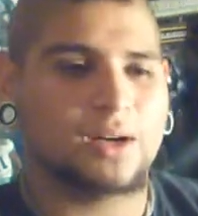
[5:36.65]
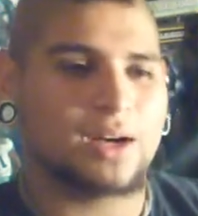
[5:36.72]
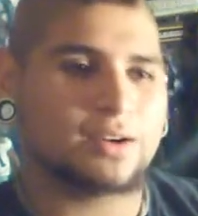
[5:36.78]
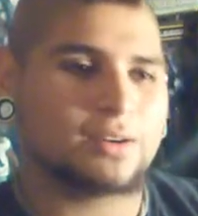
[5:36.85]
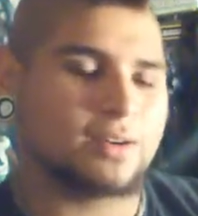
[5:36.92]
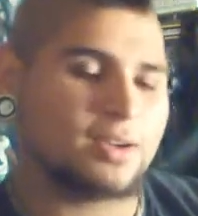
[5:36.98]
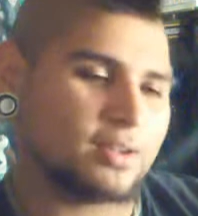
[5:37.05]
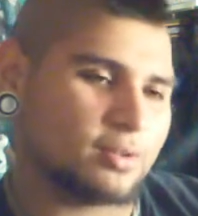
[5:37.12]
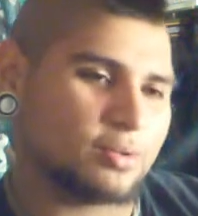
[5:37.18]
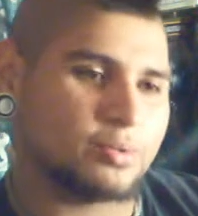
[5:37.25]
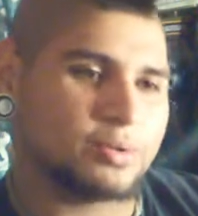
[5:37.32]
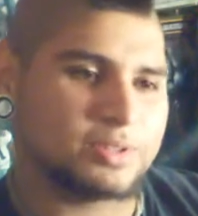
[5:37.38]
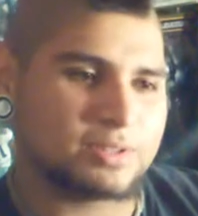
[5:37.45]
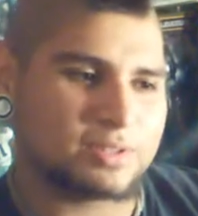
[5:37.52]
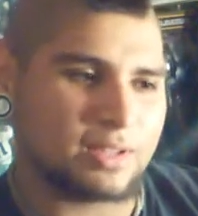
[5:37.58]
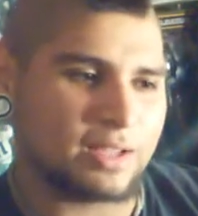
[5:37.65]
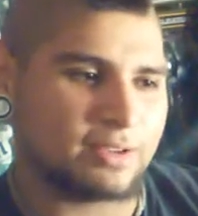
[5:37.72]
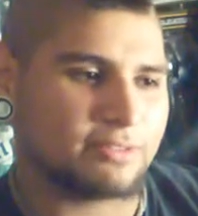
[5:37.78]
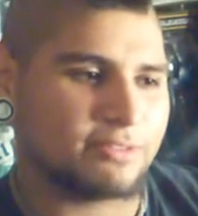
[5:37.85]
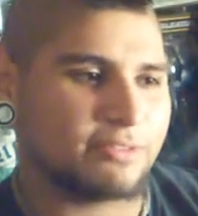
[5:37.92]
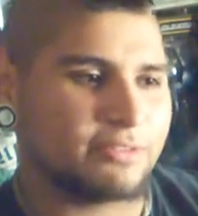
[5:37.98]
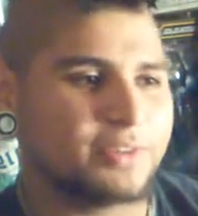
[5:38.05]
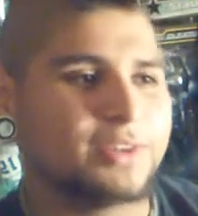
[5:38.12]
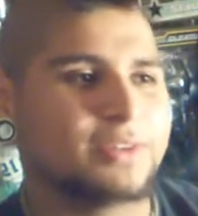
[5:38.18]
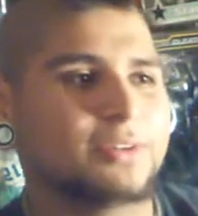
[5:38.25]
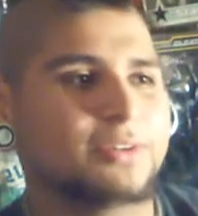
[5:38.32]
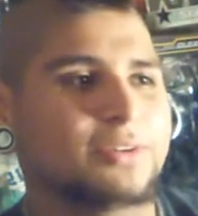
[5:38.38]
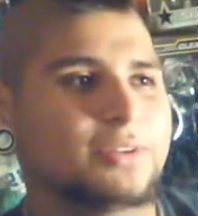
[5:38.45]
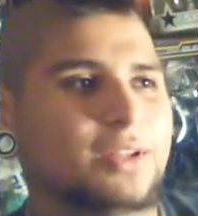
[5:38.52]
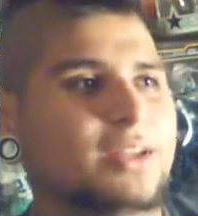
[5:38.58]
I could always like
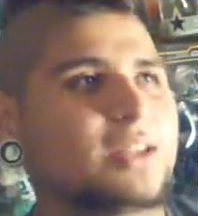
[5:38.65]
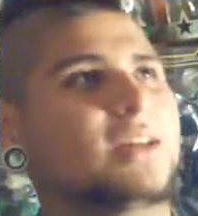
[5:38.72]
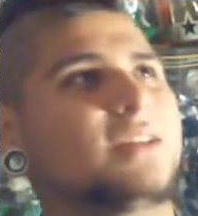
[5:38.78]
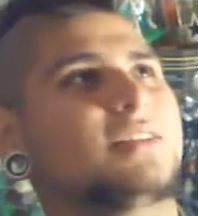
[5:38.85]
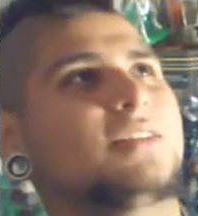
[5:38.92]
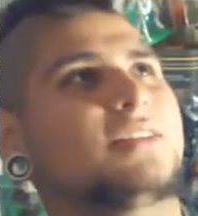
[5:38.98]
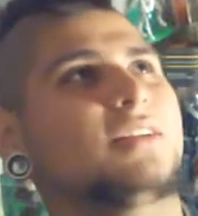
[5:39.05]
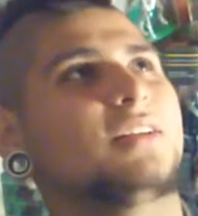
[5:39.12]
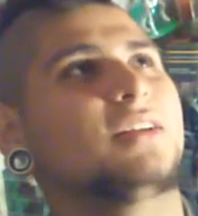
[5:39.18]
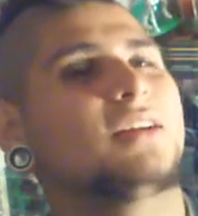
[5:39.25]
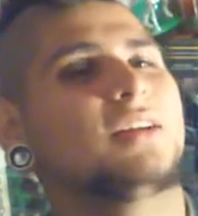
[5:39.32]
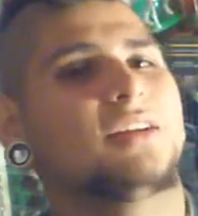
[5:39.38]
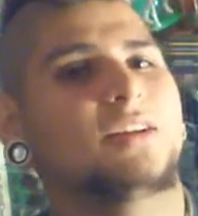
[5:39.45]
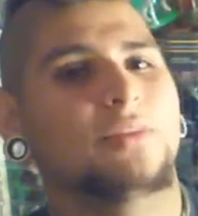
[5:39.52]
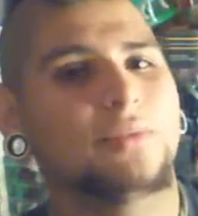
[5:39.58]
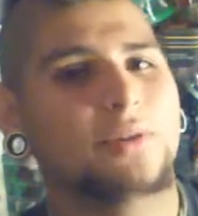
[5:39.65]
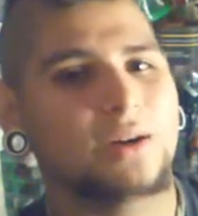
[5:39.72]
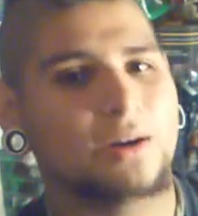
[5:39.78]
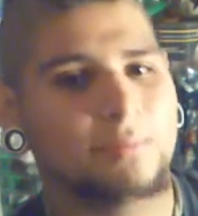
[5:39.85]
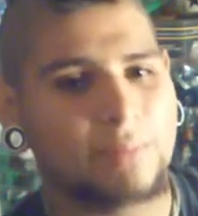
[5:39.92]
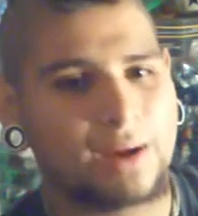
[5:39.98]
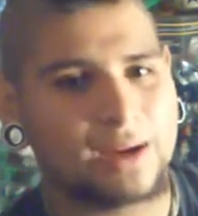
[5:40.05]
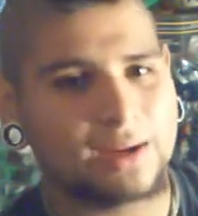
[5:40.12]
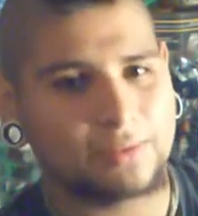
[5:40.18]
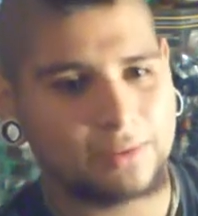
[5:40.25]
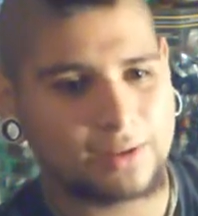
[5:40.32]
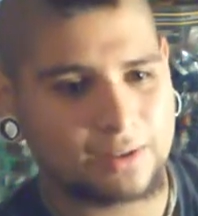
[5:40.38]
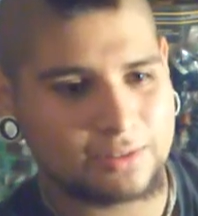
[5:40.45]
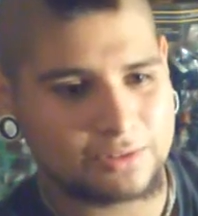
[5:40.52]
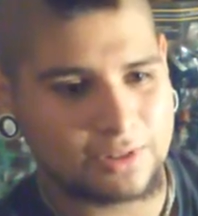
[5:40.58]
feel the tension when
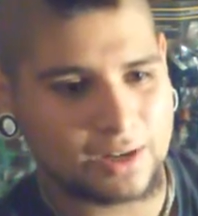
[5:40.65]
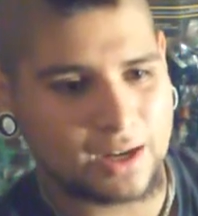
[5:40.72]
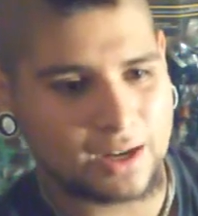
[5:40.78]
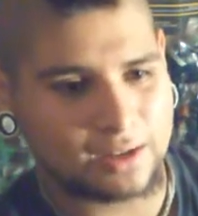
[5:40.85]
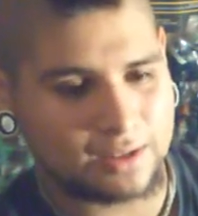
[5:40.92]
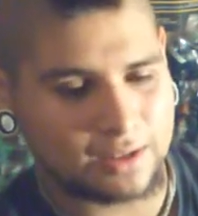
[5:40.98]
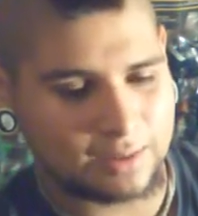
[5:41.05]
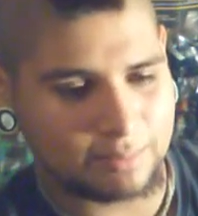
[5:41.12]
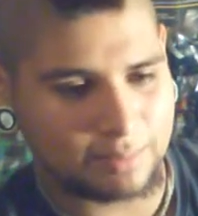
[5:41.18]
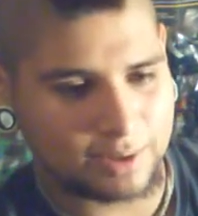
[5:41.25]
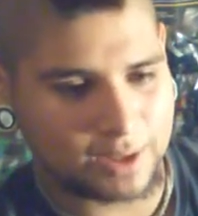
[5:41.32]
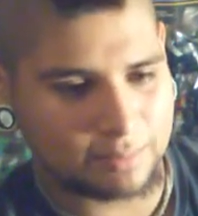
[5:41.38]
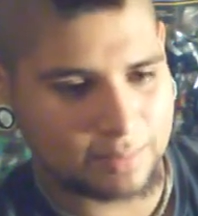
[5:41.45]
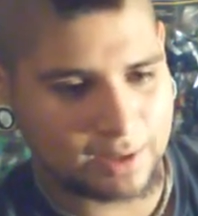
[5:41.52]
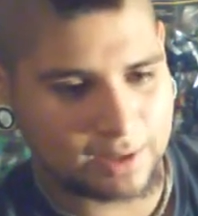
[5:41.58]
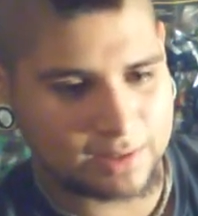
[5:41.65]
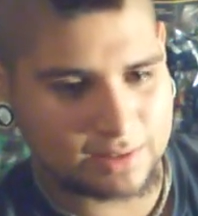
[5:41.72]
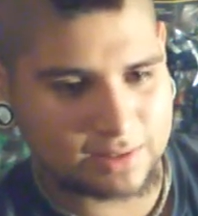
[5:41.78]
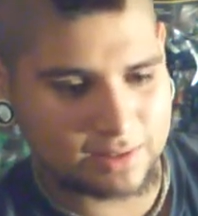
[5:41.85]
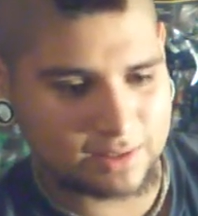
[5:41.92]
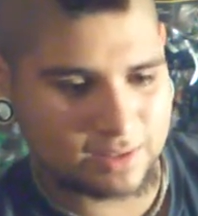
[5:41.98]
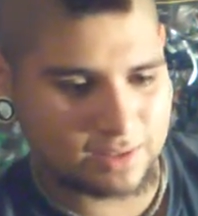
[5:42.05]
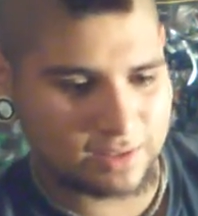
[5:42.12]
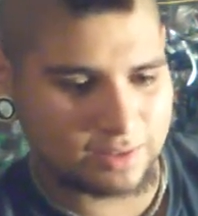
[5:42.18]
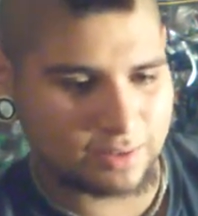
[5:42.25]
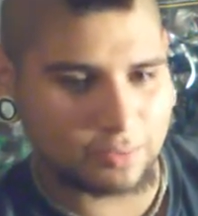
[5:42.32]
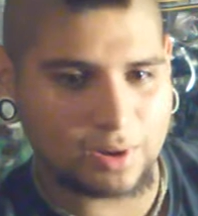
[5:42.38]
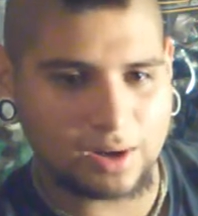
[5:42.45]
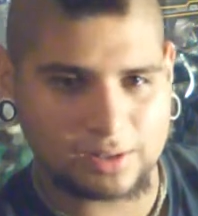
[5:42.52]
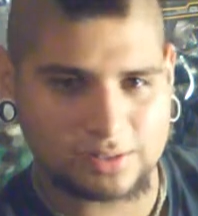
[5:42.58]
I'll drag and pick up against the
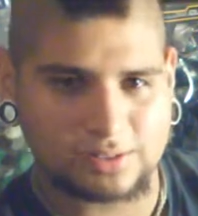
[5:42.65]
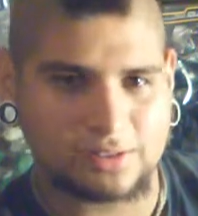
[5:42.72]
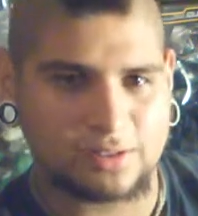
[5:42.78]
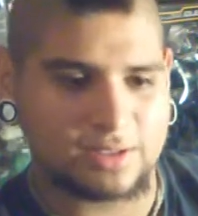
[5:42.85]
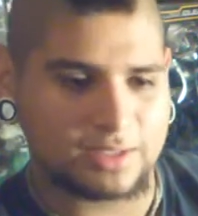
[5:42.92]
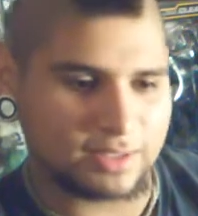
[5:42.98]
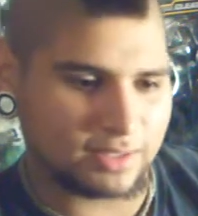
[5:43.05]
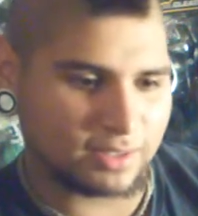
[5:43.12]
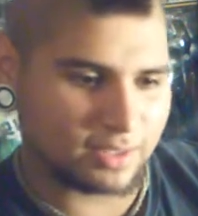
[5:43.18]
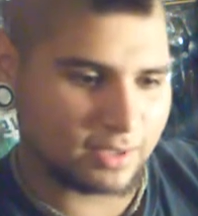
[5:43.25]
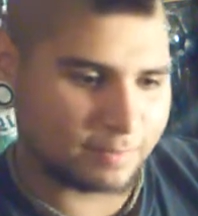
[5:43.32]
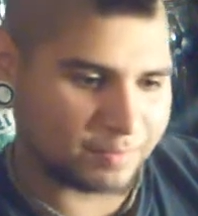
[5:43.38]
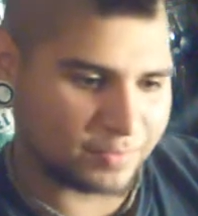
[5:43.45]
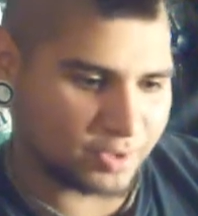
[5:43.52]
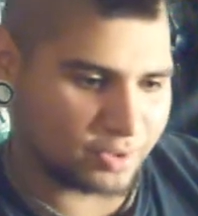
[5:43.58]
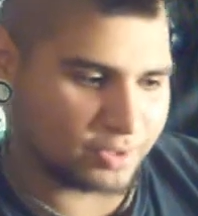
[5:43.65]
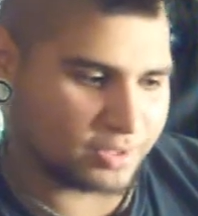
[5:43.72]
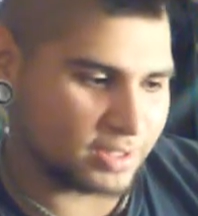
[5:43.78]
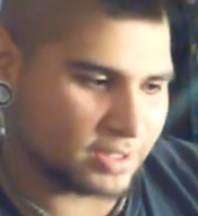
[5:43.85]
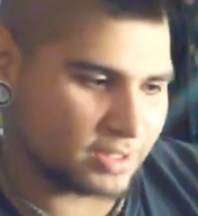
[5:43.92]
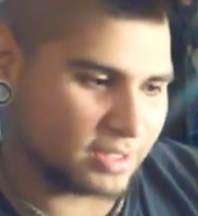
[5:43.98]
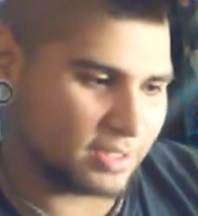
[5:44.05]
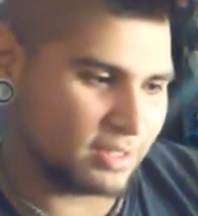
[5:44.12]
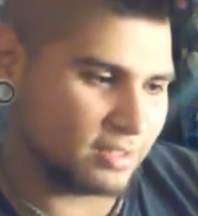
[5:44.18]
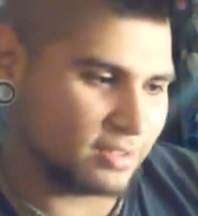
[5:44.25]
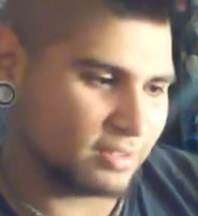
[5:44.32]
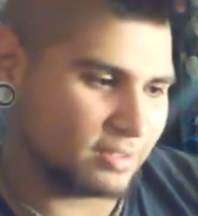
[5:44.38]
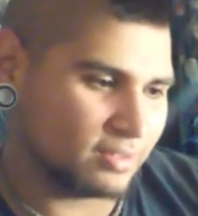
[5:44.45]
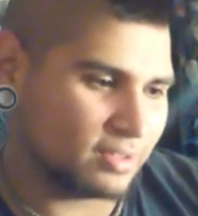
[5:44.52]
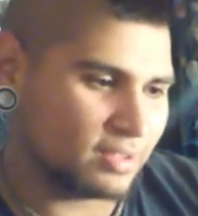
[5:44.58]
rocks underneath, or just
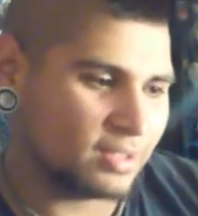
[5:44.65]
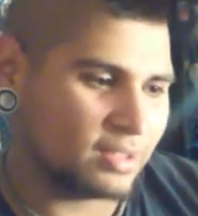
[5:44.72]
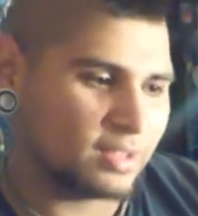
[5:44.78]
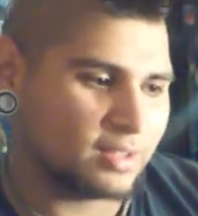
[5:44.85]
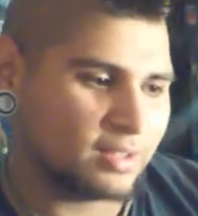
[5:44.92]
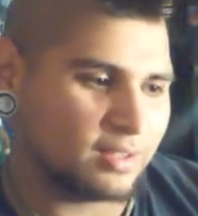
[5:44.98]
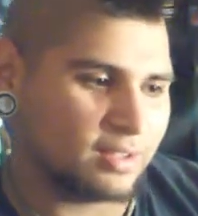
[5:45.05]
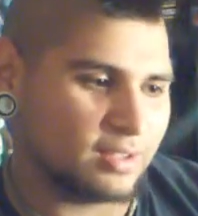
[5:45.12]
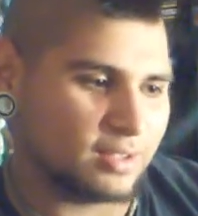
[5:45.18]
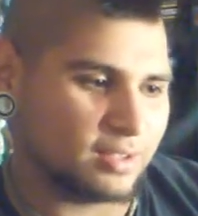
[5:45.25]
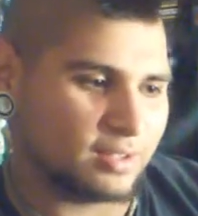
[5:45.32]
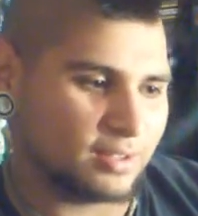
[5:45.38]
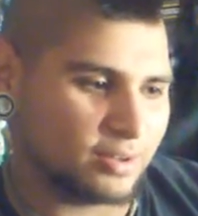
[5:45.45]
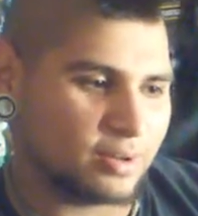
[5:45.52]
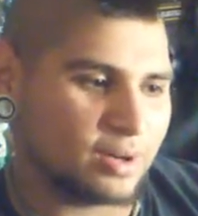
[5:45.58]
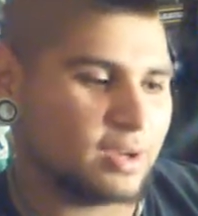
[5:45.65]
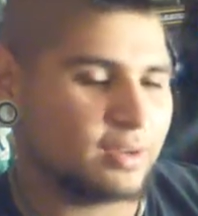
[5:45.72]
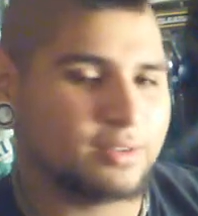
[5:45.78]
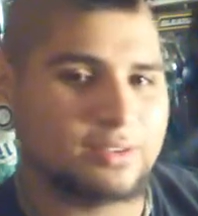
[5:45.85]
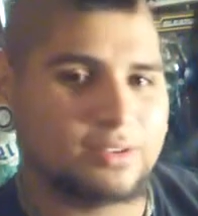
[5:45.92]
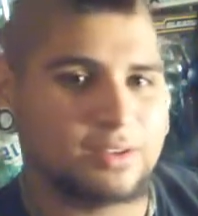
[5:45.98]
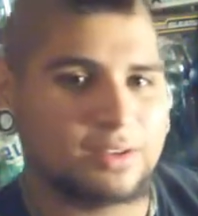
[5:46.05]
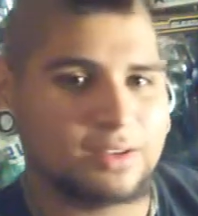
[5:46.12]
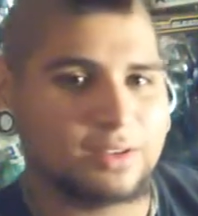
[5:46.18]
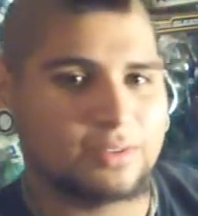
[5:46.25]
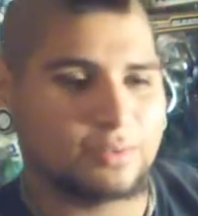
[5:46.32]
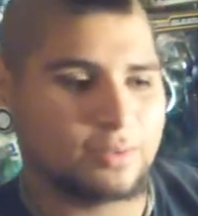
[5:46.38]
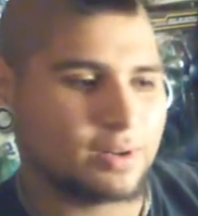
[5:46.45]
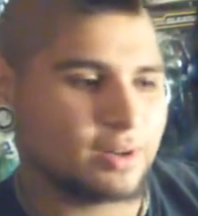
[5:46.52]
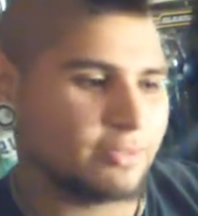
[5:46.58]
the ground
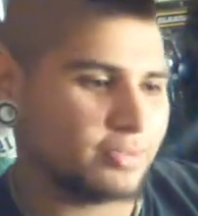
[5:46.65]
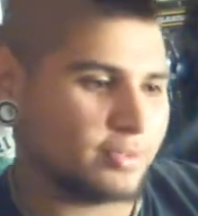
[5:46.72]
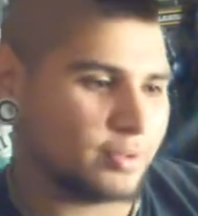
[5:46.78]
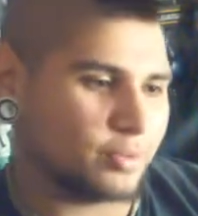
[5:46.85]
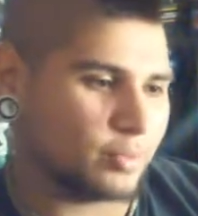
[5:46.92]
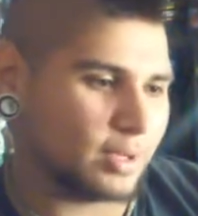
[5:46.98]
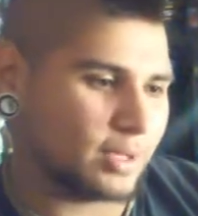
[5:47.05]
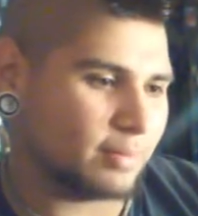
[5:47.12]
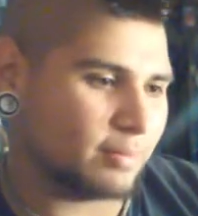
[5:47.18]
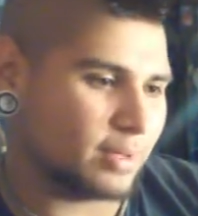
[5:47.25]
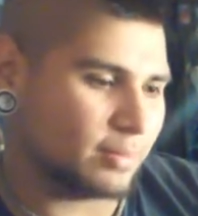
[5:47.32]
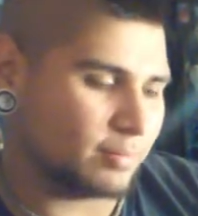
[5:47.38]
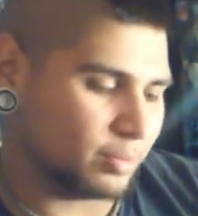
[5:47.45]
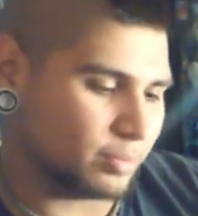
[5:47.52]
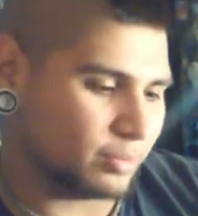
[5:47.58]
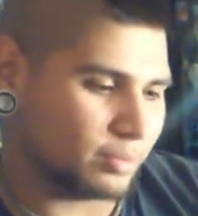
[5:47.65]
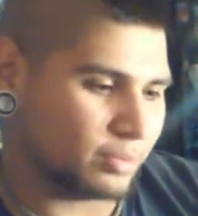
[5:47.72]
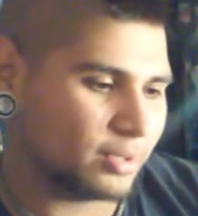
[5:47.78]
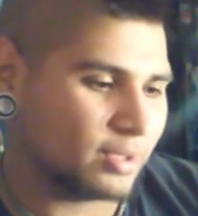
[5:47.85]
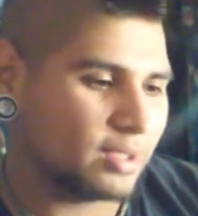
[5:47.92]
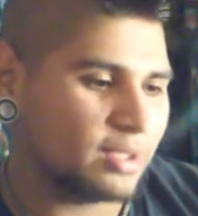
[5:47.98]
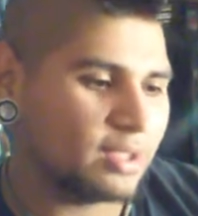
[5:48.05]
underneath, when I feel the weight being pulled,